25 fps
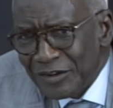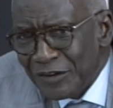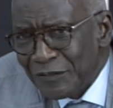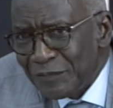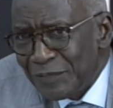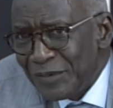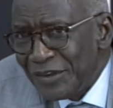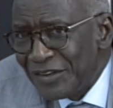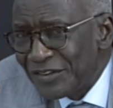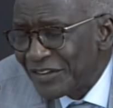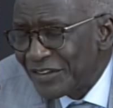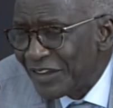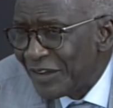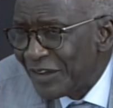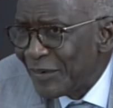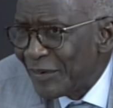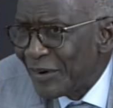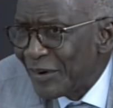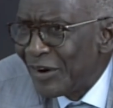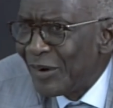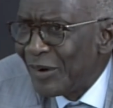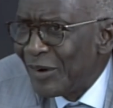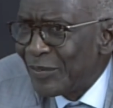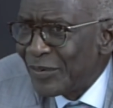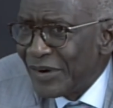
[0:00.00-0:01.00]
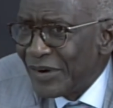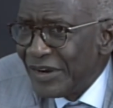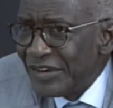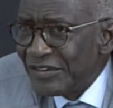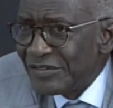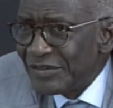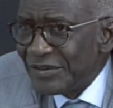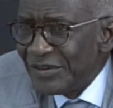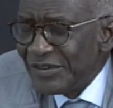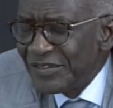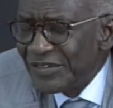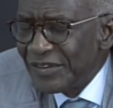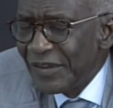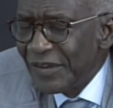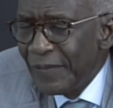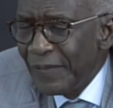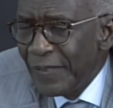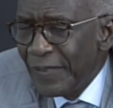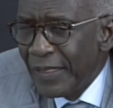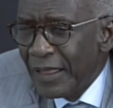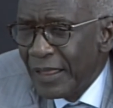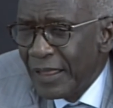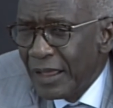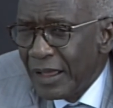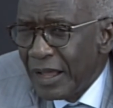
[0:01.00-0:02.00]
of Peacekeeping Operations,
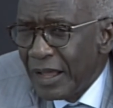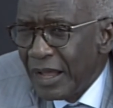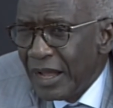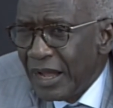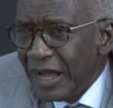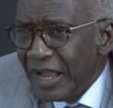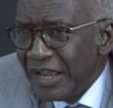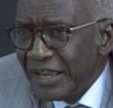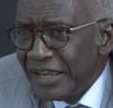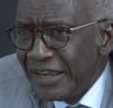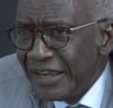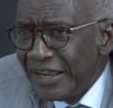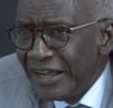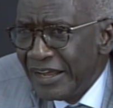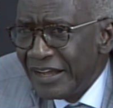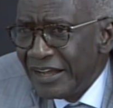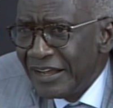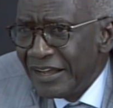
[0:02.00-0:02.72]
and.